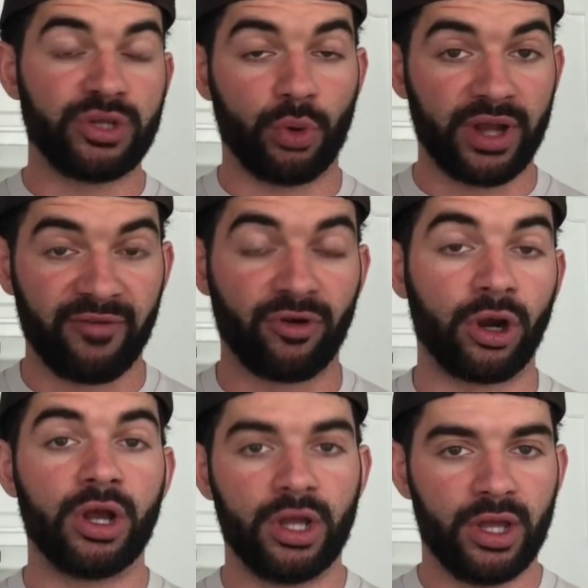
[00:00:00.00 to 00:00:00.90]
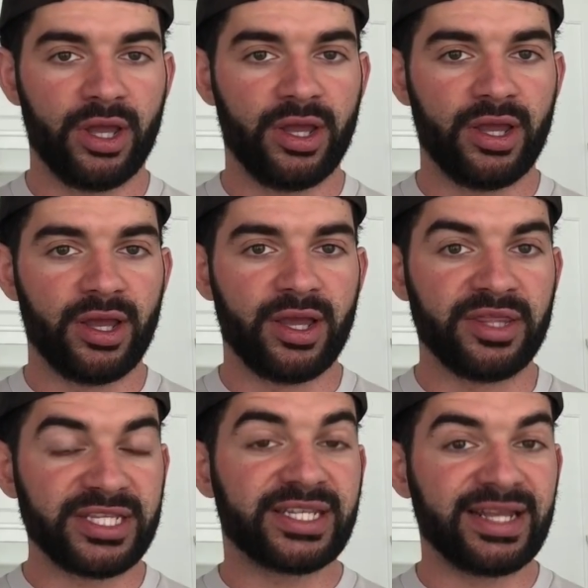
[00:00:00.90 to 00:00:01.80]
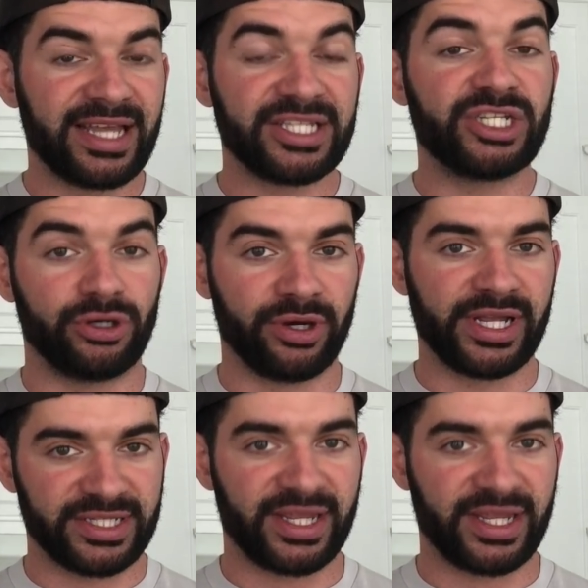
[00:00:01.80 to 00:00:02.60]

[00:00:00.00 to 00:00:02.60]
whatever. This can get serious,